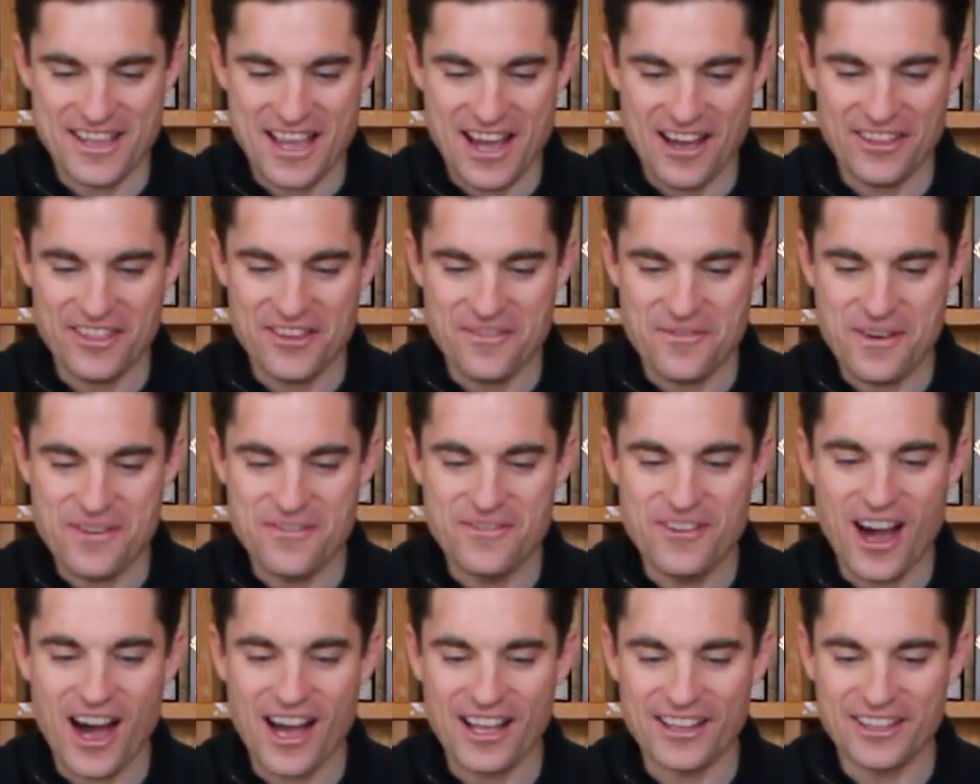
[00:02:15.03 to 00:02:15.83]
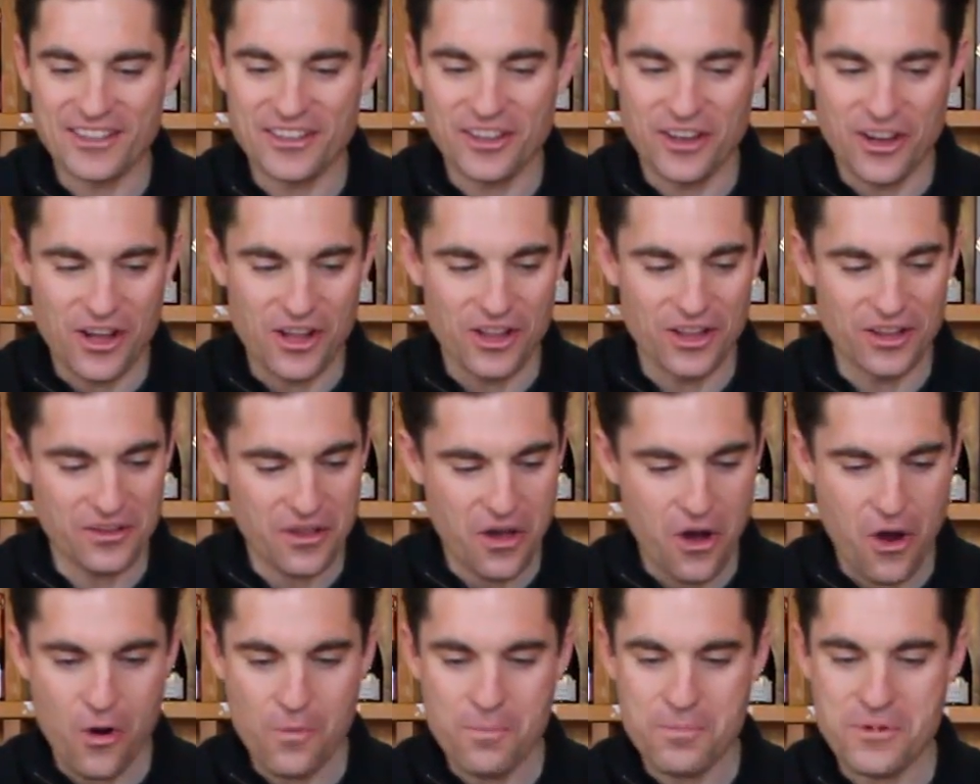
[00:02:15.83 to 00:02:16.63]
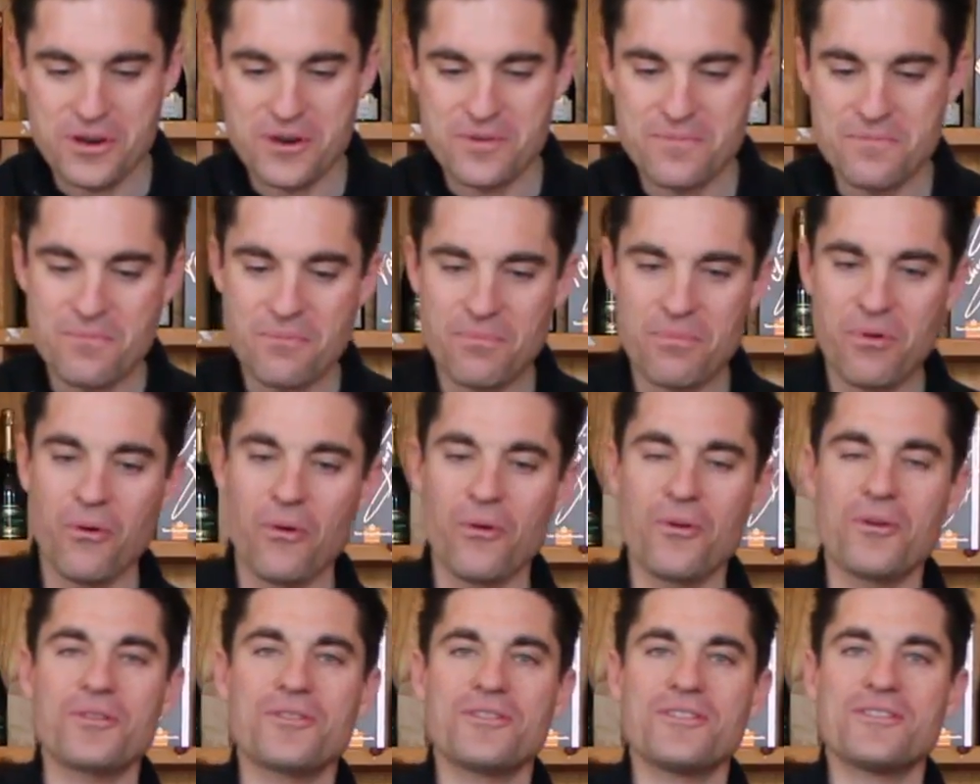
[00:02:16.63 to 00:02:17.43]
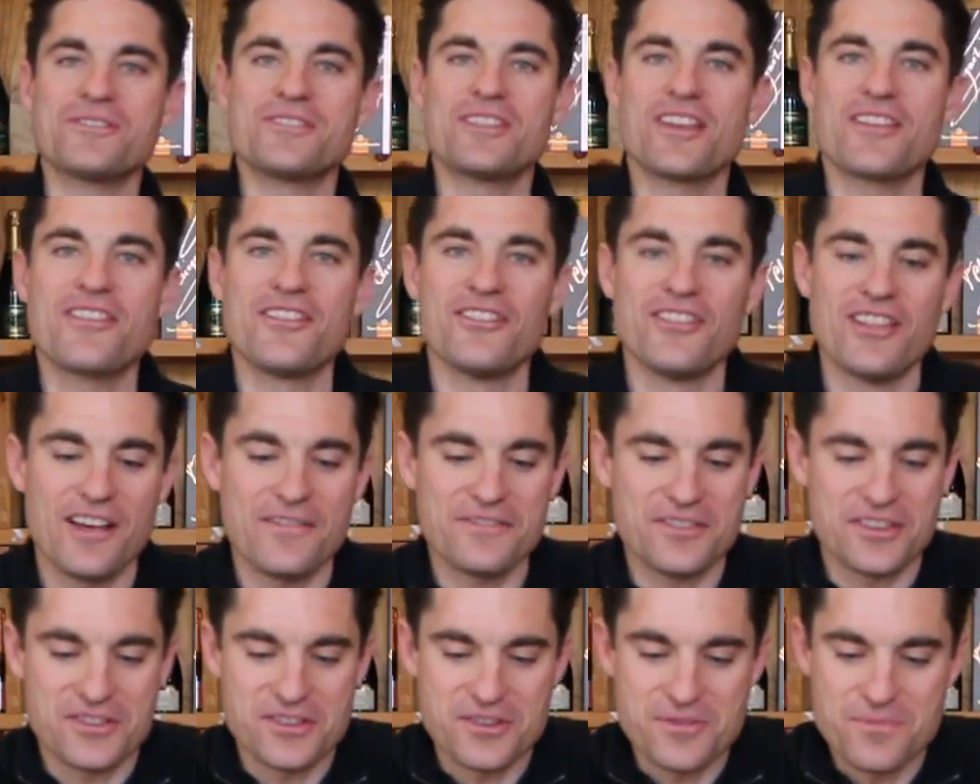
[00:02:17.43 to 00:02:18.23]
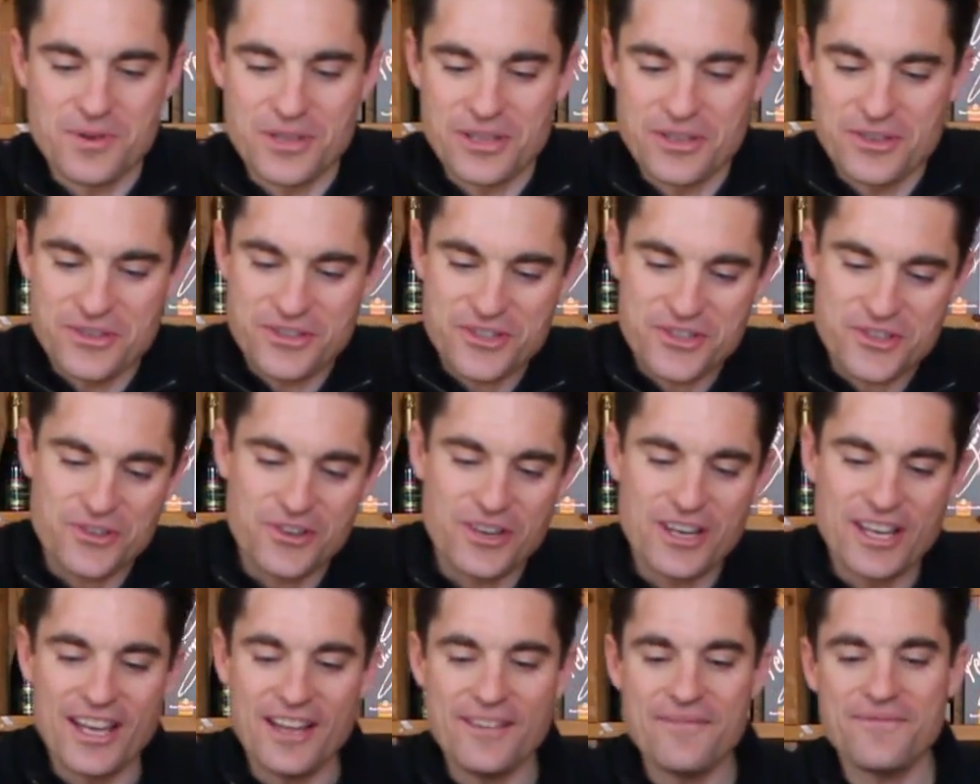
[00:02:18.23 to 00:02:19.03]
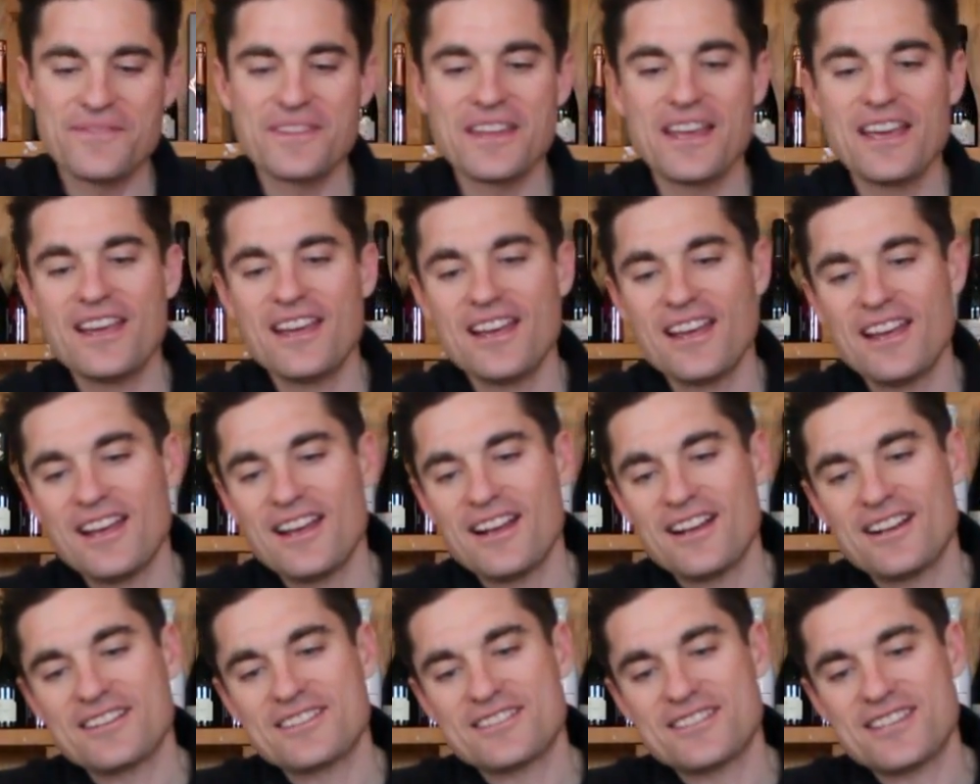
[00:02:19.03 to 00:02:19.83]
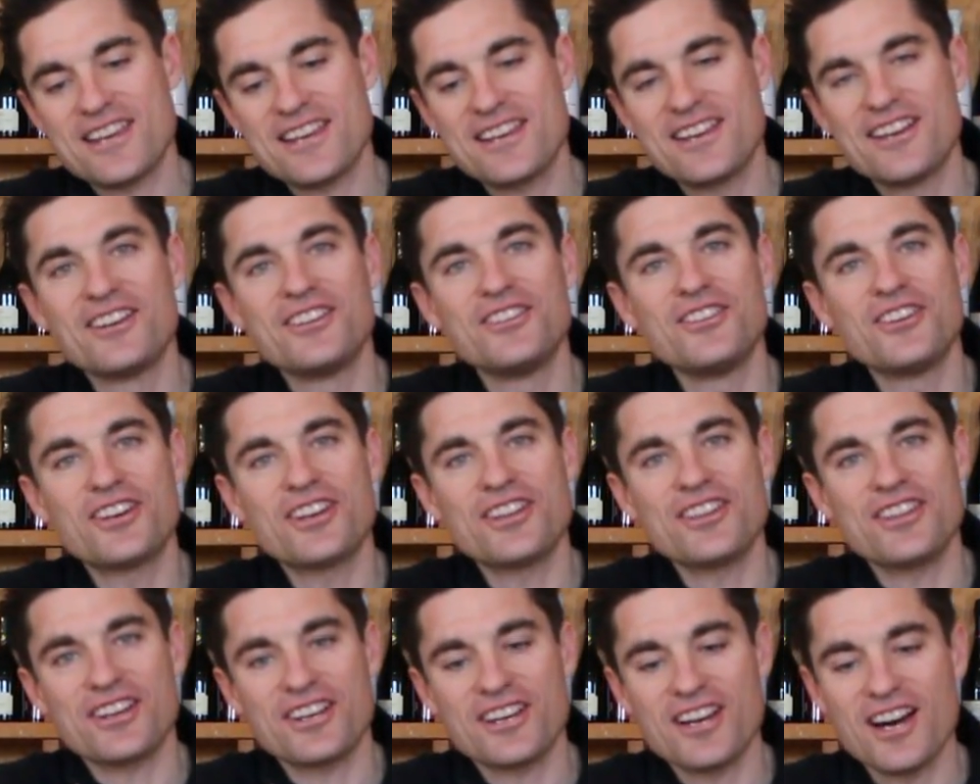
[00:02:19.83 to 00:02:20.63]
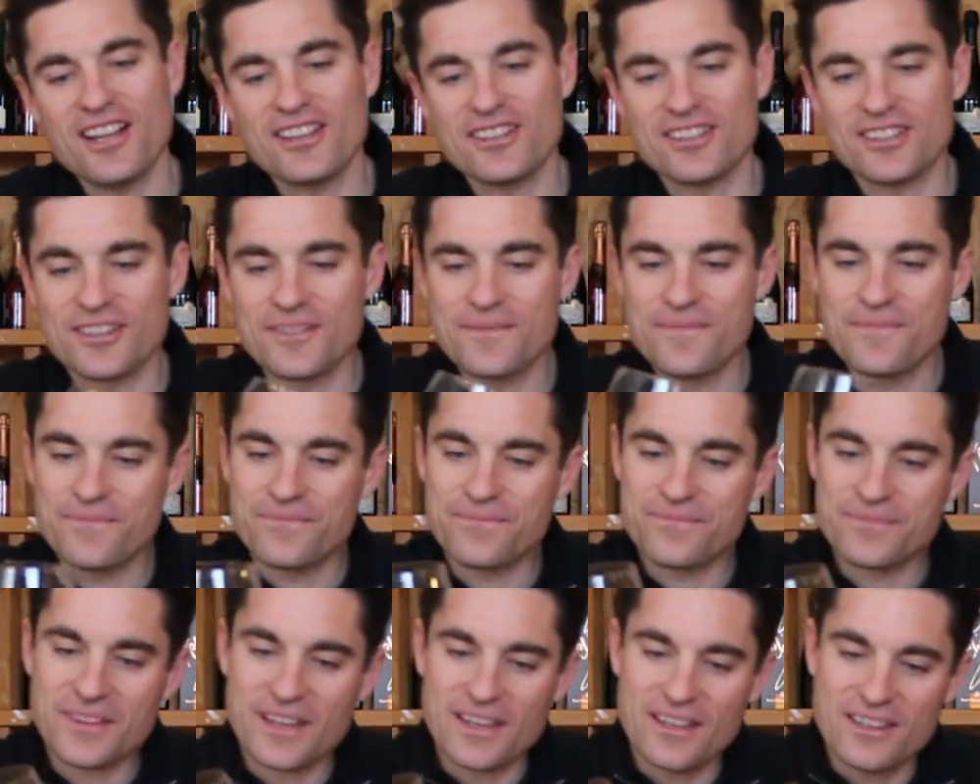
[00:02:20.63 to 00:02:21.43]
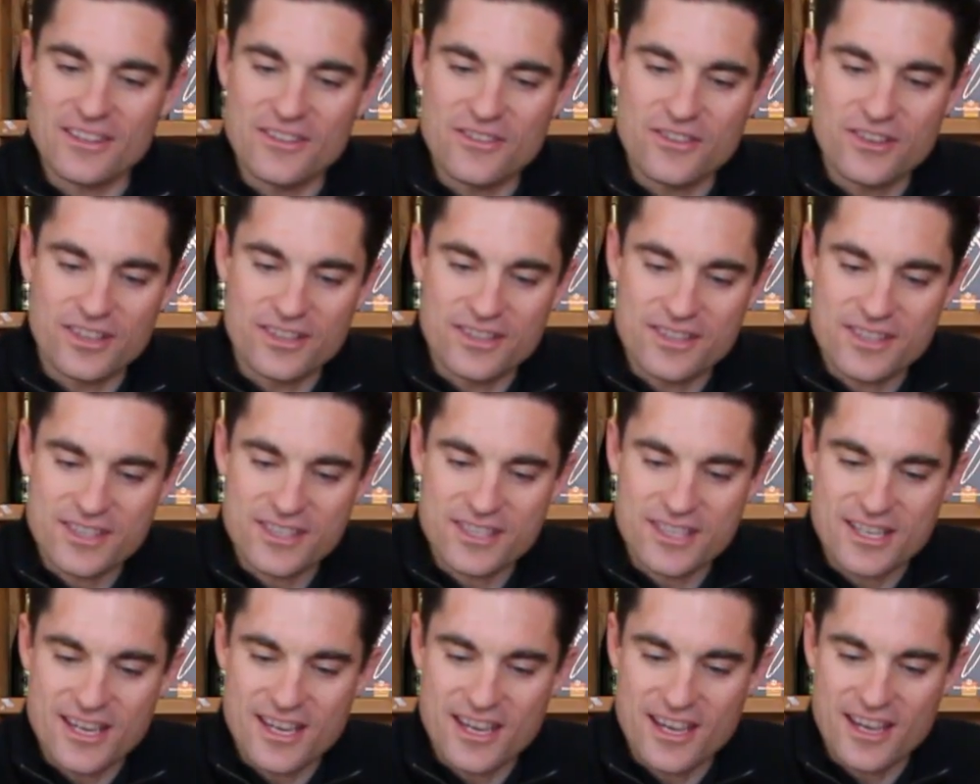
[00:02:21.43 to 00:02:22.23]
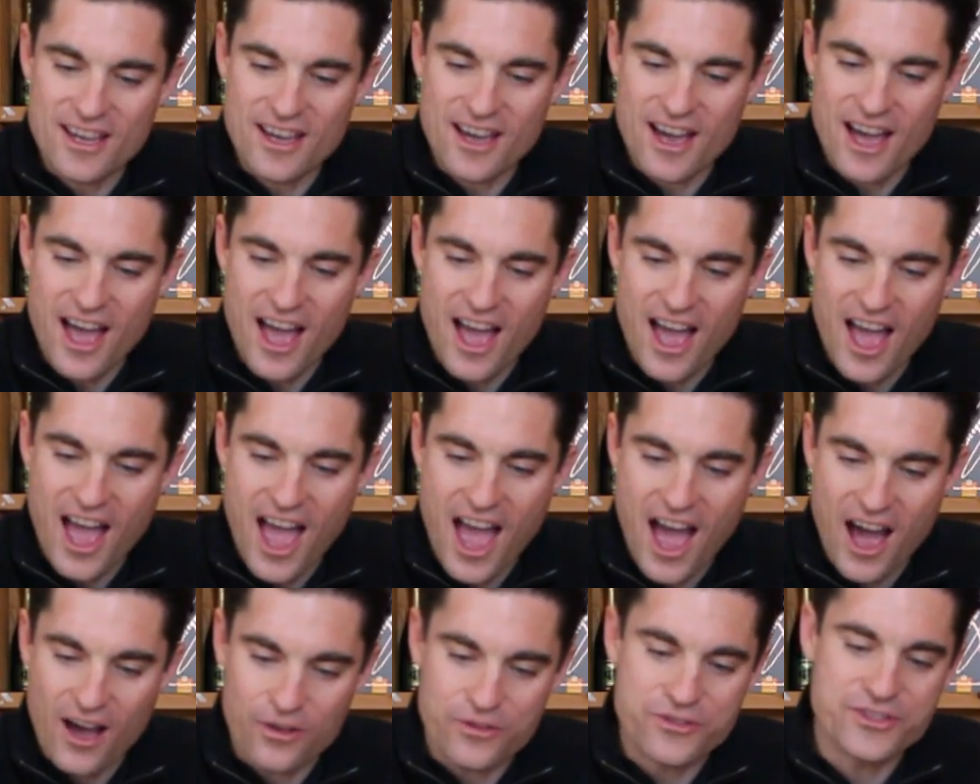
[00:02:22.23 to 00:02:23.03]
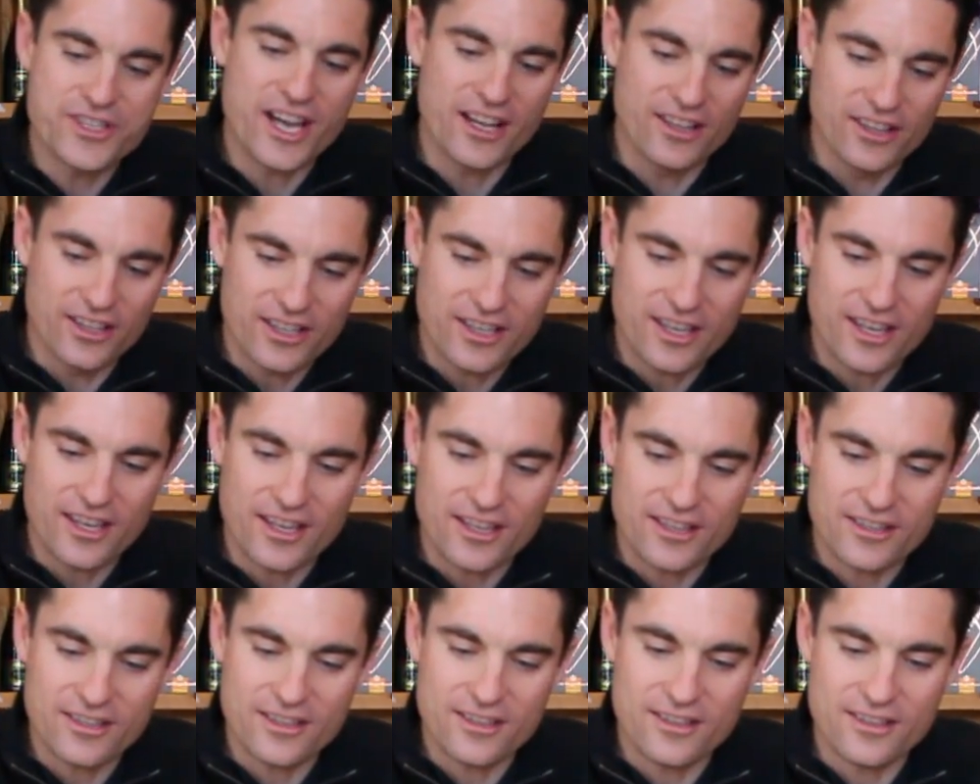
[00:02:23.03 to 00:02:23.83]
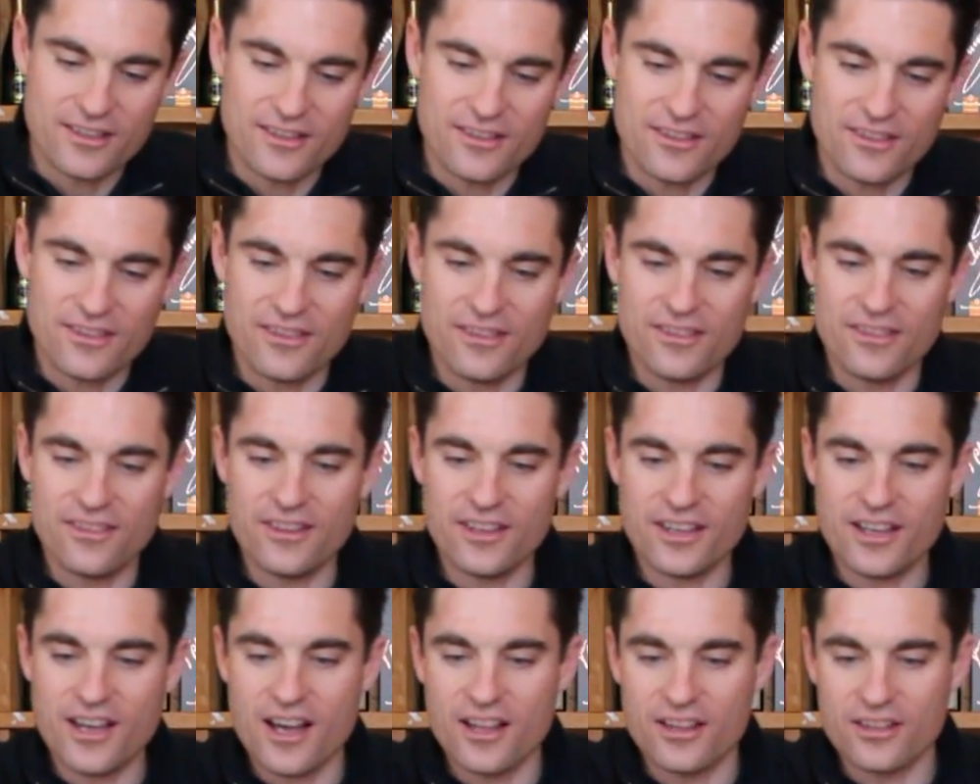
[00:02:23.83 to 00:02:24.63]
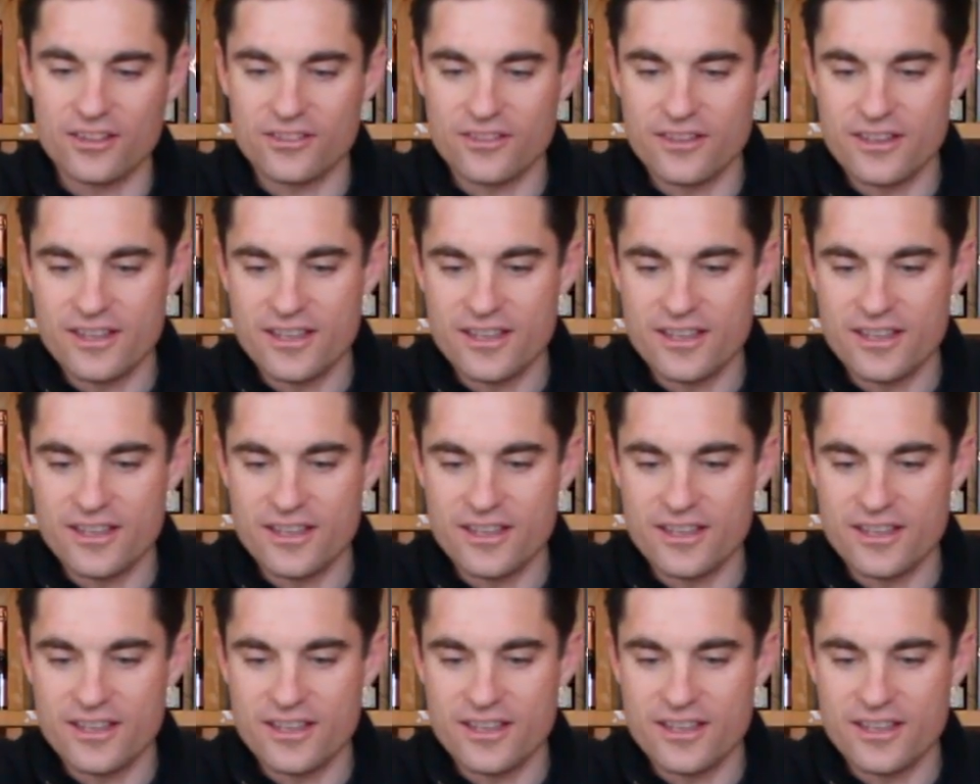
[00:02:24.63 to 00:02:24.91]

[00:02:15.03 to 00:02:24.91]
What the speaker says: now that we've got it all open and poured, there's nothing left to do but enjoy it. Taking a look at the color, you can see how delicate the color